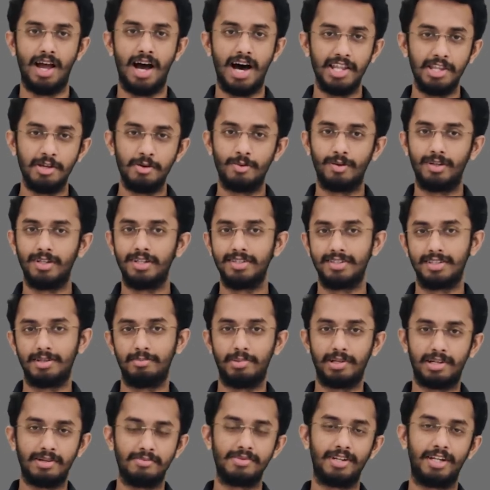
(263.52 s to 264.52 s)
Otherwise it
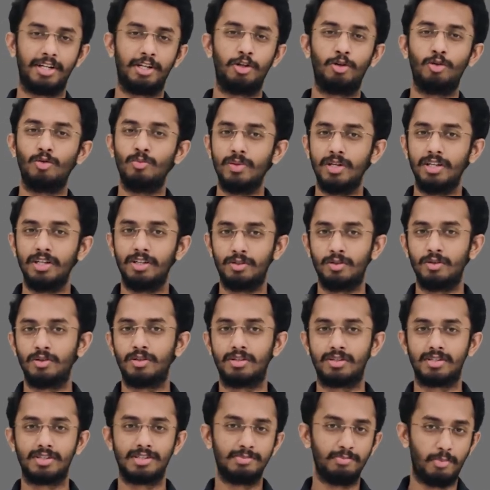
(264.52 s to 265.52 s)
becomes like too many
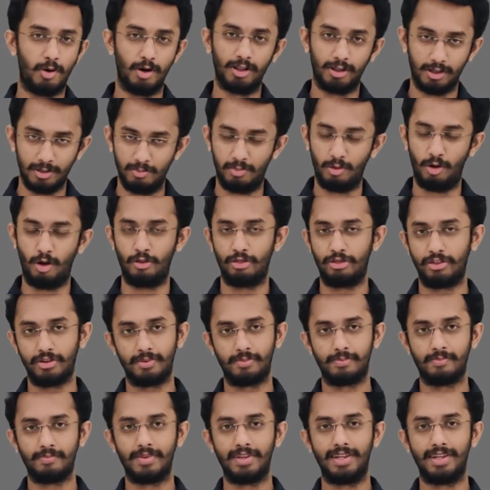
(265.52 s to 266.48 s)
cooks spoil the broth.